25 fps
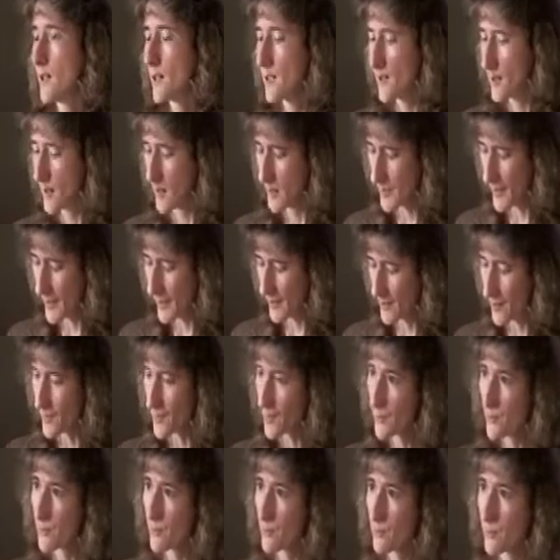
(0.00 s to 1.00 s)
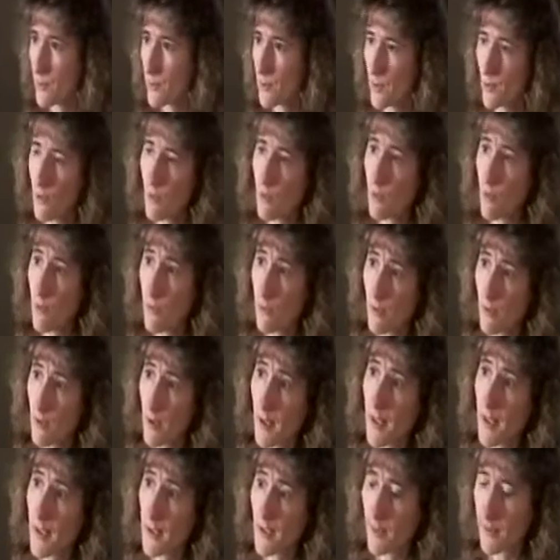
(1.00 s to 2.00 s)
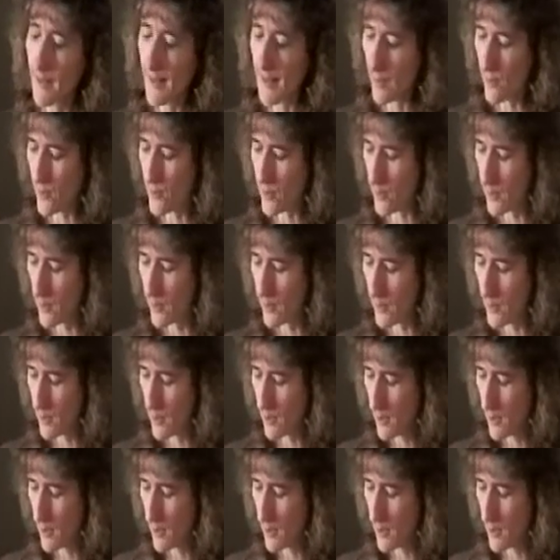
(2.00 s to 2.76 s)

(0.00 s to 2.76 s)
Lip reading: compared to over 100,000.